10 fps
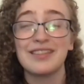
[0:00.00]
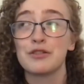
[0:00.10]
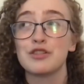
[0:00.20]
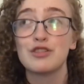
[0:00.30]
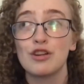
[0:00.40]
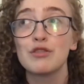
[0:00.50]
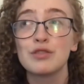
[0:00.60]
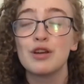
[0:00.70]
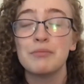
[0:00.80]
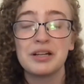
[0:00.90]
There was so,
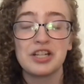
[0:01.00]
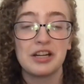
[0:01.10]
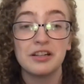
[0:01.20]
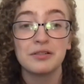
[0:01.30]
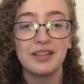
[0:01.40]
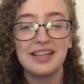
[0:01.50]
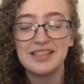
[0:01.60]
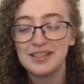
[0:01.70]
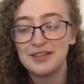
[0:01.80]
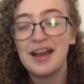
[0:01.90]
so much I could relate
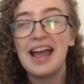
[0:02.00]
to,